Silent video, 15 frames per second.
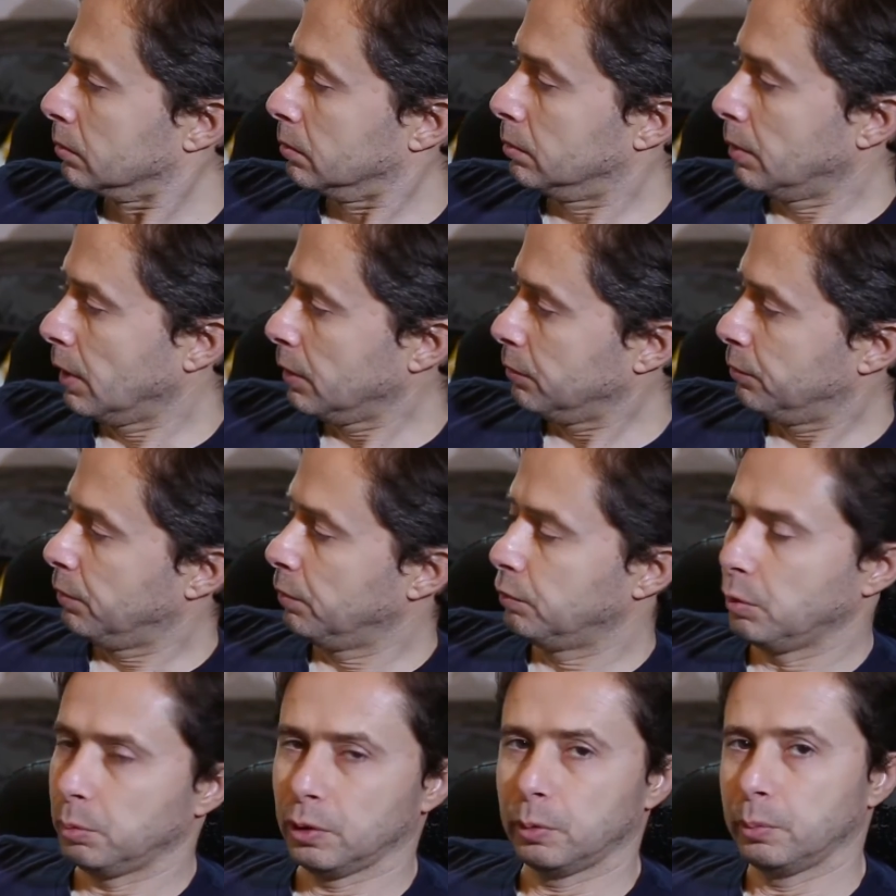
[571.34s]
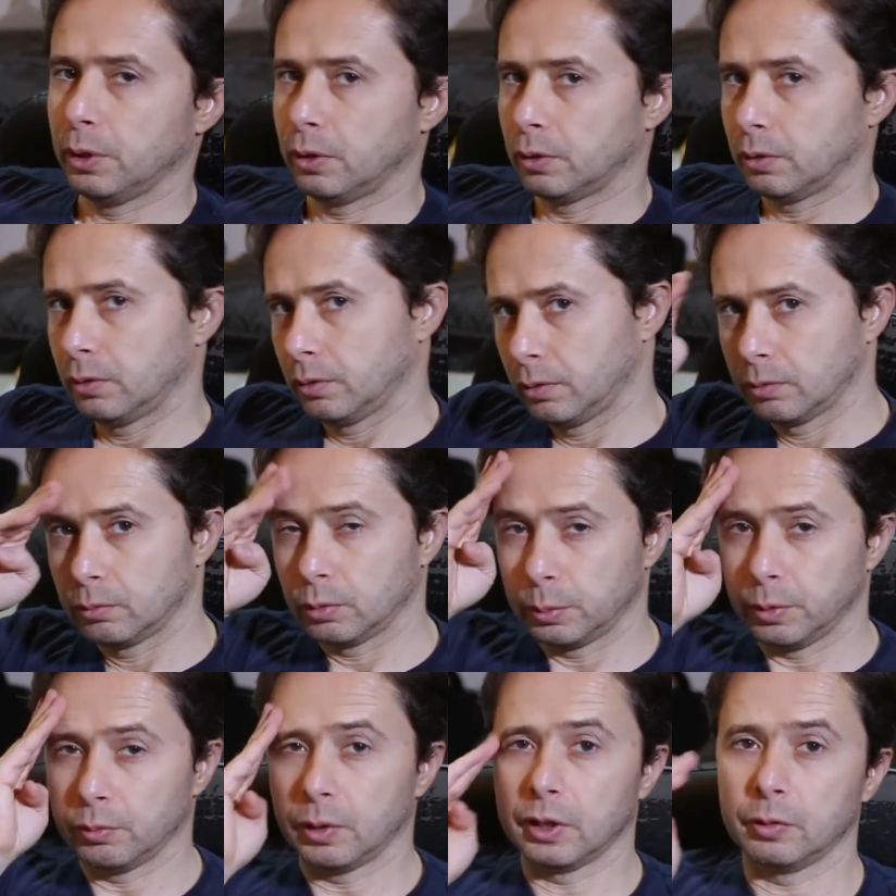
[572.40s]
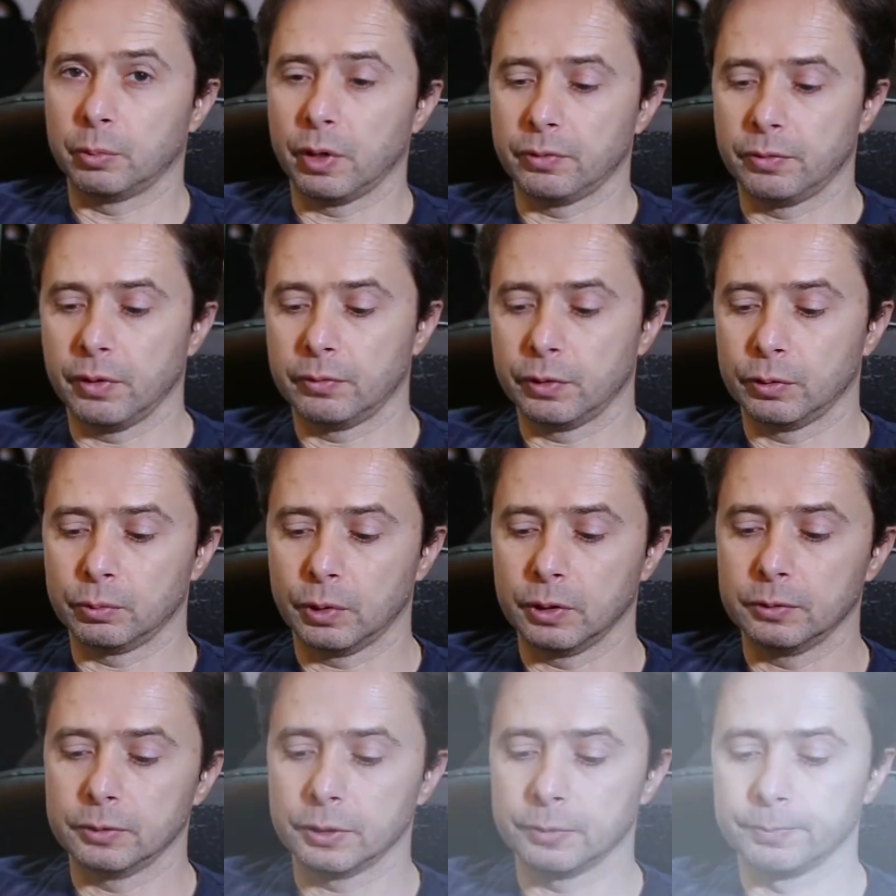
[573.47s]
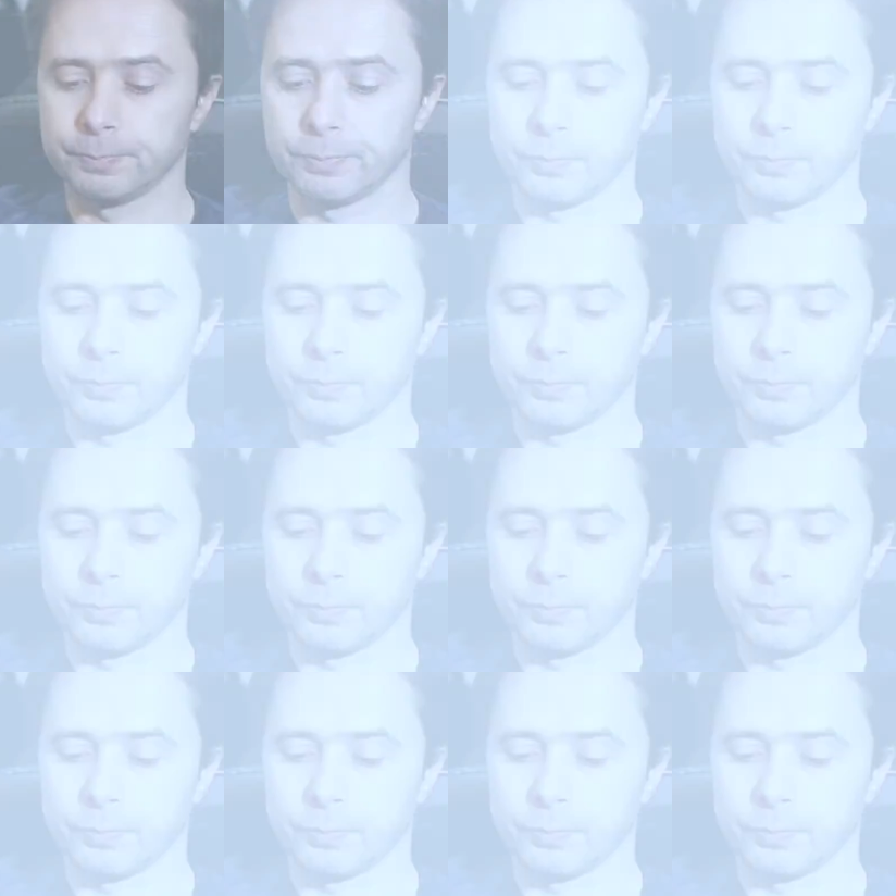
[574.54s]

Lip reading: Right, 50 millimeter would be one of my favorite ones.